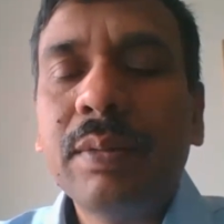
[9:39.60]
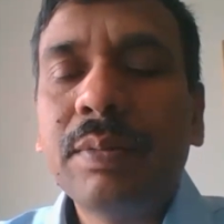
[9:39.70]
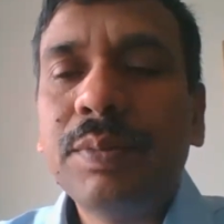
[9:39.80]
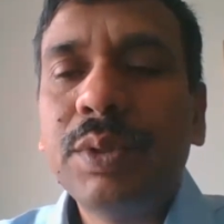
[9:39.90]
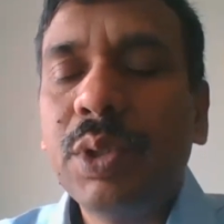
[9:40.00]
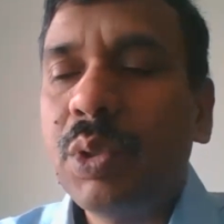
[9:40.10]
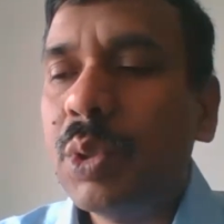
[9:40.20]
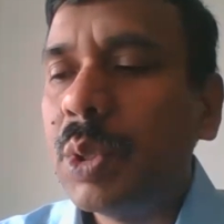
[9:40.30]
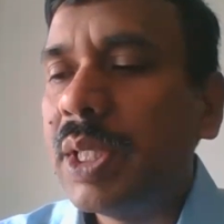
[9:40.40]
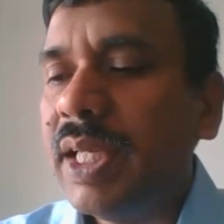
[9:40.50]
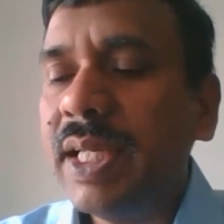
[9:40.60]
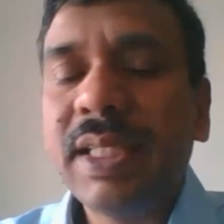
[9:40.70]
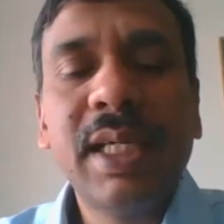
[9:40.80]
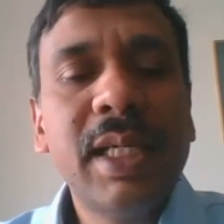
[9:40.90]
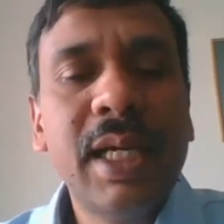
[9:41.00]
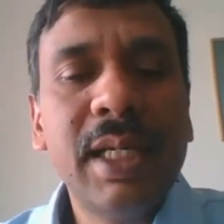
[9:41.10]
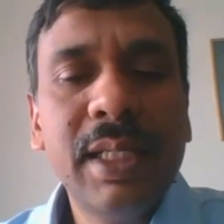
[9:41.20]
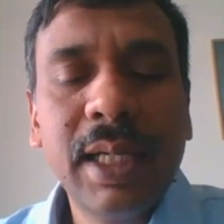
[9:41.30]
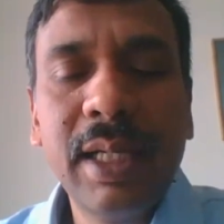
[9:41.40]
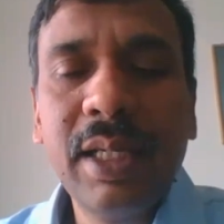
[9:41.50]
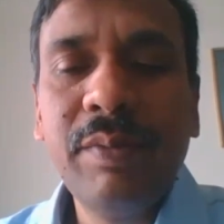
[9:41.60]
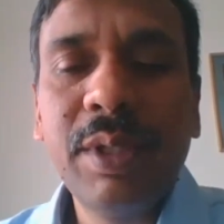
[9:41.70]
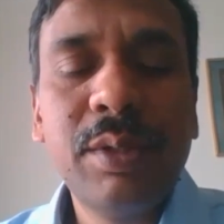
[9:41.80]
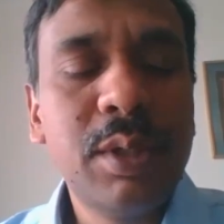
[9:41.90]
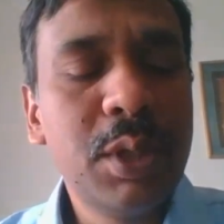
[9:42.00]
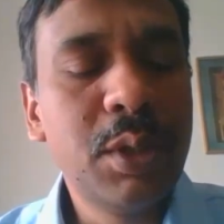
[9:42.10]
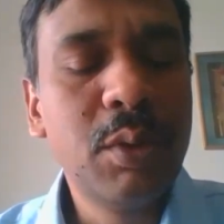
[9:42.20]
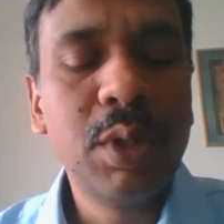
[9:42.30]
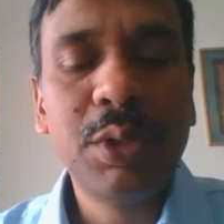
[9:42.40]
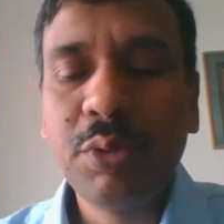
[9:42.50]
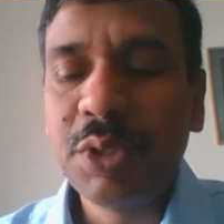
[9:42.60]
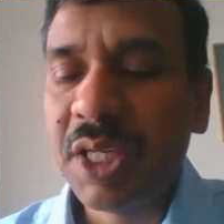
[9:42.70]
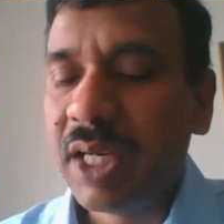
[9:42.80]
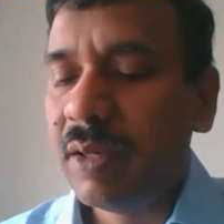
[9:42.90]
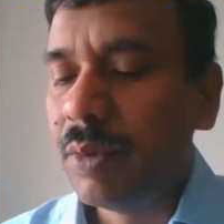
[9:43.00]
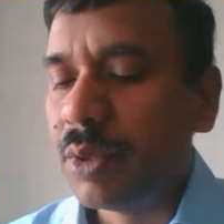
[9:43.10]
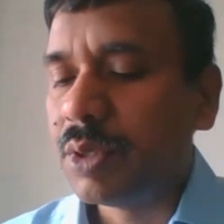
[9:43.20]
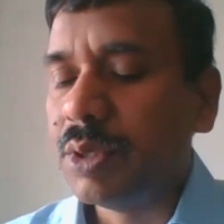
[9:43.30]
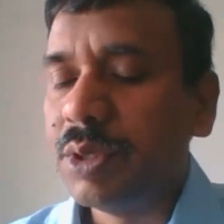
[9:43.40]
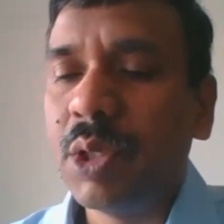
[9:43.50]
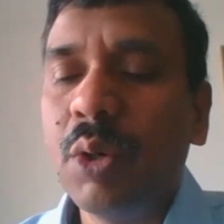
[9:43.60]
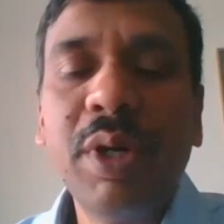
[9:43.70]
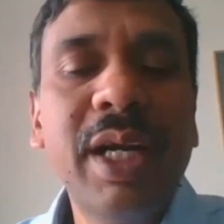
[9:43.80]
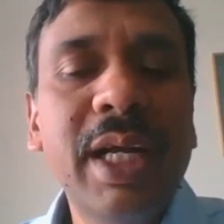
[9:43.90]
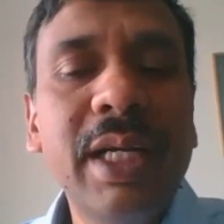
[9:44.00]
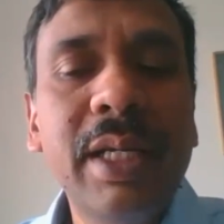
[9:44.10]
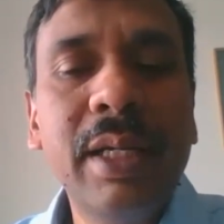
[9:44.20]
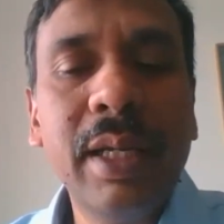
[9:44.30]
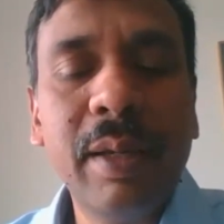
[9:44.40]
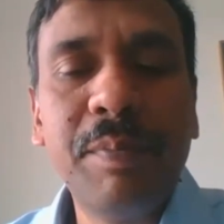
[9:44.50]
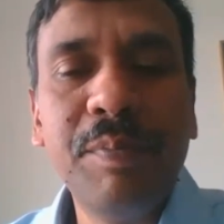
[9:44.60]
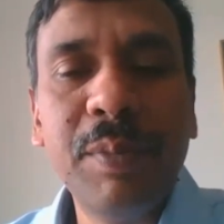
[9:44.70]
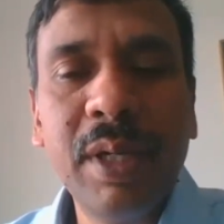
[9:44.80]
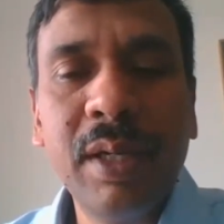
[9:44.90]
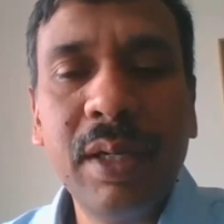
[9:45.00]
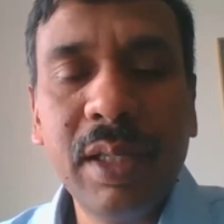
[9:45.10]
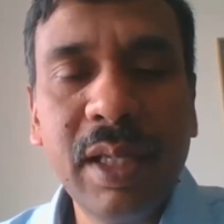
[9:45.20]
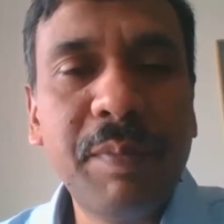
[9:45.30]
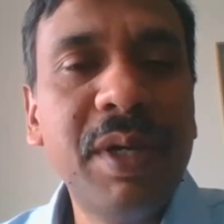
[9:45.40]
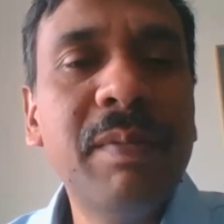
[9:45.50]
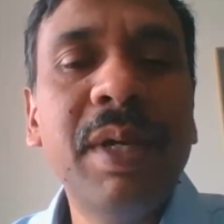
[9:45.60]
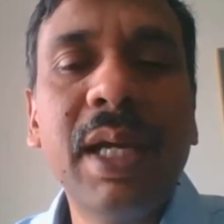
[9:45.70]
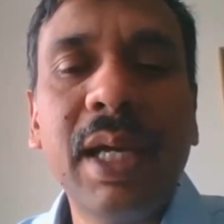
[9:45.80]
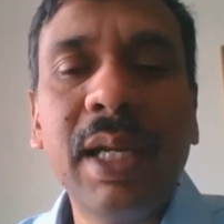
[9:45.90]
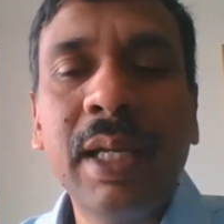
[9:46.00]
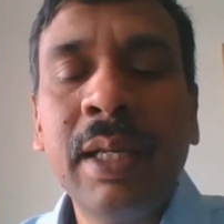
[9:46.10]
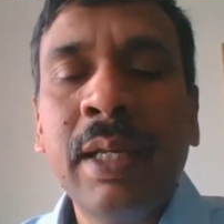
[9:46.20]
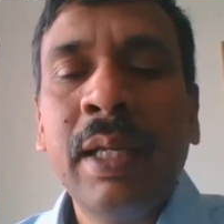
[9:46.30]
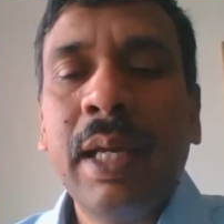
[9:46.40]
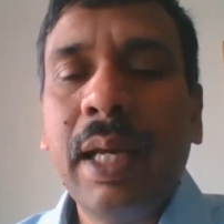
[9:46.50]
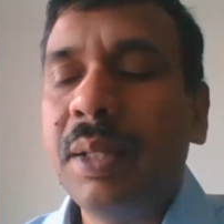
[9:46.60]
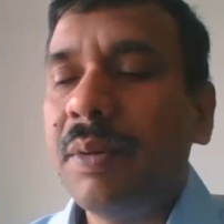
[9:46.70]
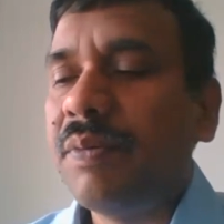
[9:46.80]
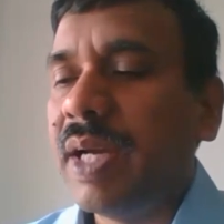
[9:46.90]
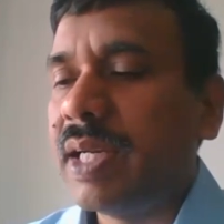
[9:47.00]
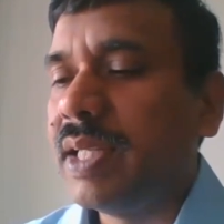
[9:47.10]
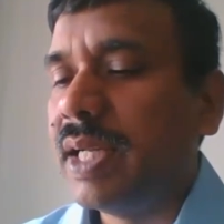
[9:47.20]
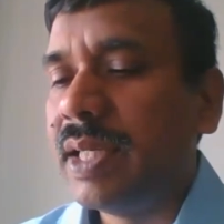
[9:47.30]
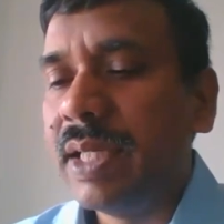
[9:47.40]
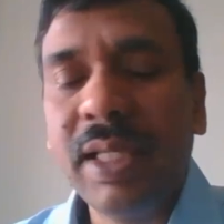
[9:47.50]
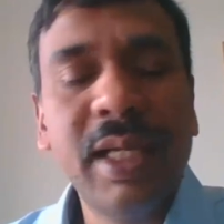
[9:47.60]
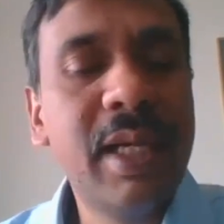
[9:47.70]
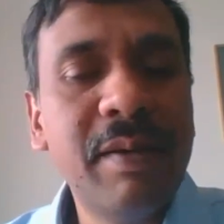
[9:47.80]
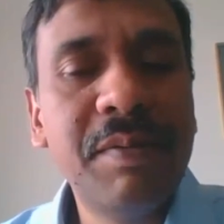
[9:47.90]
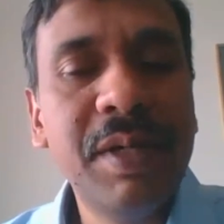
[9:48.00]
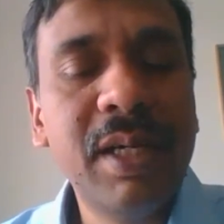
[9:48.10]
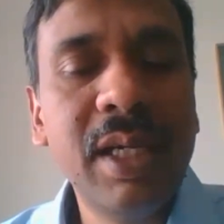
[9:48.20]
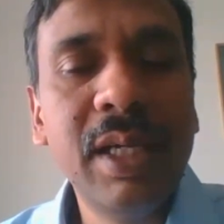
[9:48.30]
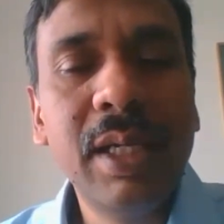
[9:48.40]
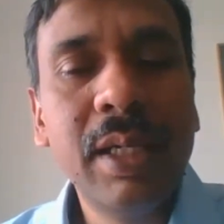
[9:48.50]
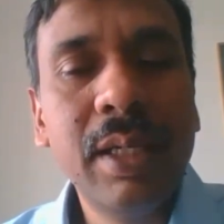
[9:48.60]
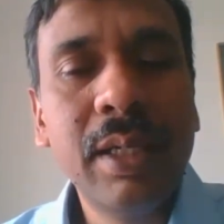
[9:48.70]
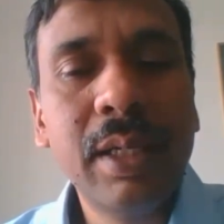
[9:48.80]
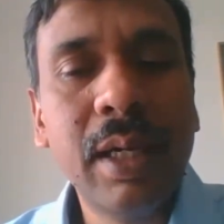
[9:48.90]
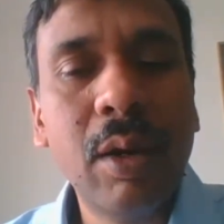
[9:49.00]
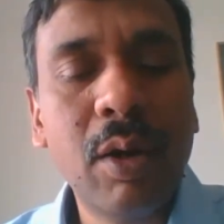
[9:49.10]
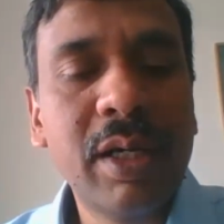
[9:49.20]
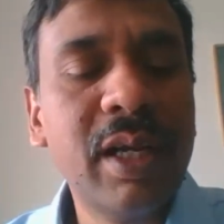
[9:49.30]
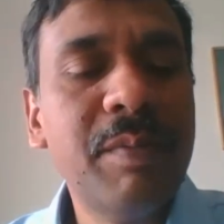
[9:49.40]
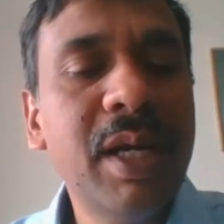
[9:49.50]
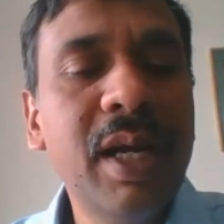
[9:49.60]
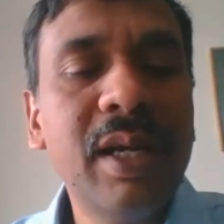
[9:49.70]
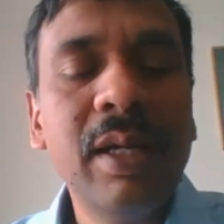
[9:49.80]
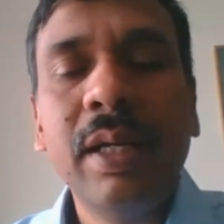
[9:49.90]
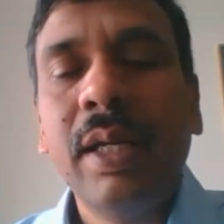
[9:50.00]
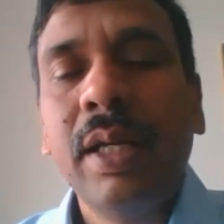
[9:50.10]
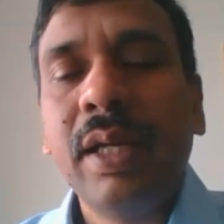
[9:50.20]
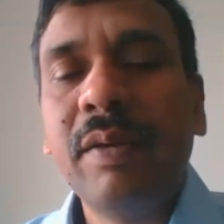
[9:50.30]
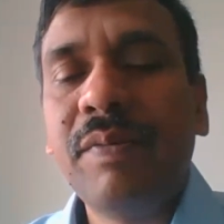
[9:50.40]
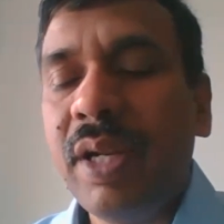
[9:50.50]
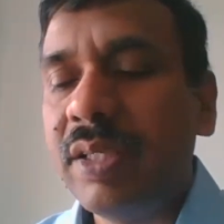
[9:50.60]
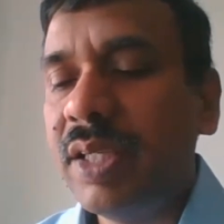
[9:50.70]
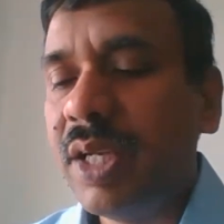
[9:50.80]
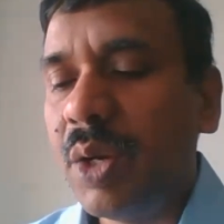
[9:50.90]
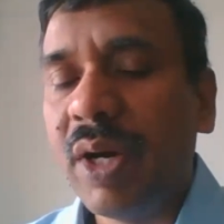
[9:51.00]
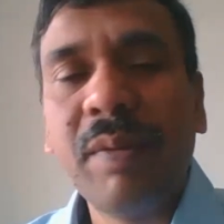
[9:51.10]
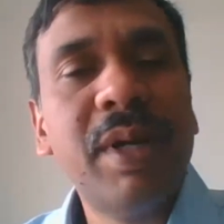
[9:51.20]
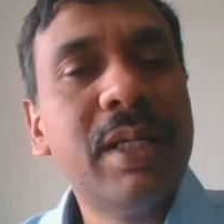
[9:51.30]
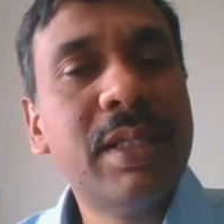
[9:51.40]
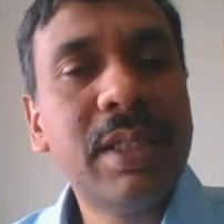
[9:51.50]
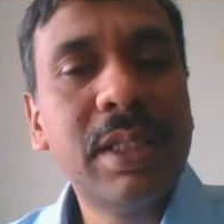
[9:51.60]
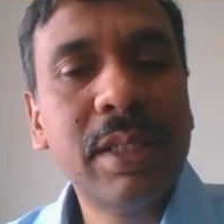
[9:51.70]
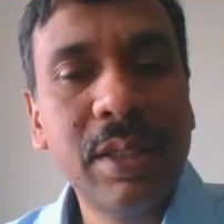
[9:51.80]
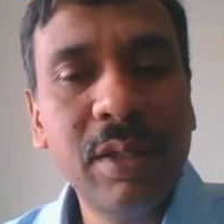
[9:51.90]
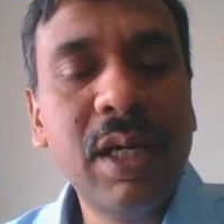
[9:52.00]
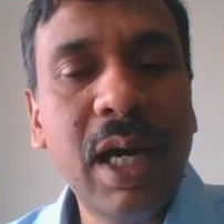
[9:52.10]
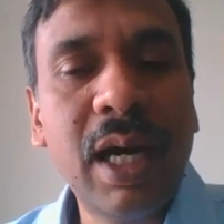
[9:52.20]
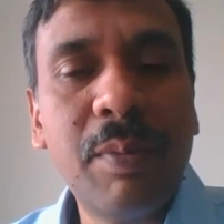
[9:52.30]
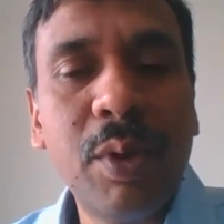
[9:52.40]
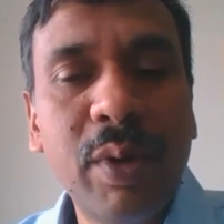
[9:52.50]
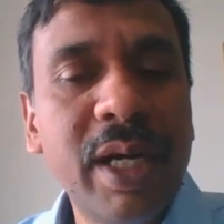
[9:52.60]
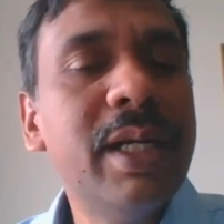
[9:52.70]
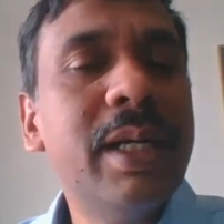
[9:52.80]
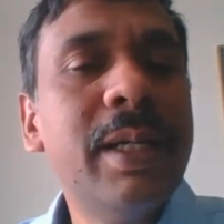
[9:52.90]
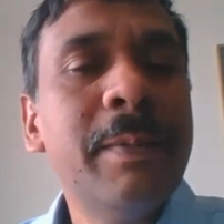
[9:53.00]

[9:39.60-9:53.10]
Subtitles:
So yes, I agree with what you shared about the COVID-19 epidemic and the fact that there definitely a lot can be done if energy requirements are provided,